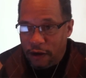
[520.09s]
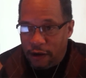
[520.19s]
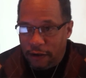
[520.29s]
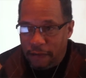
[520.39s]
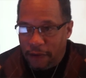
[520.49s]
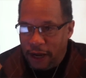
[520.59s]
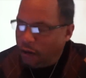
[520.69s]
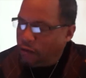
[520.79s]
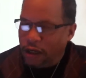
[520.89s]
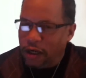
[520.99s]
I
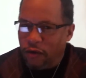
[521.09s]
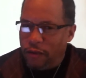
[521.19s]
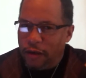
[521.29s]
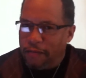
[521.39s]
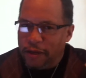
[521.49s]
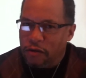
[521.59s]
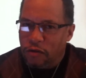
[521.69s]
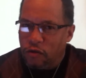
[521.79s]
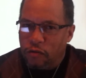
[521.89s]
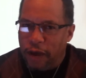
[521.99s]
don't think there were many
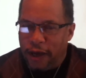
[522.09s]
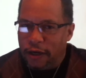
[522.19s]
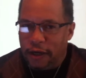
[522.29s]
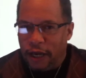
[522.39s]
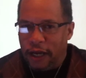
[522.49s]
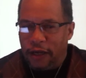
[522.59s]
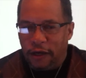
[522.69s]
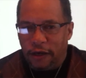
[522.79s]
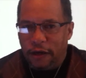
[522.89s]
pistols back in the day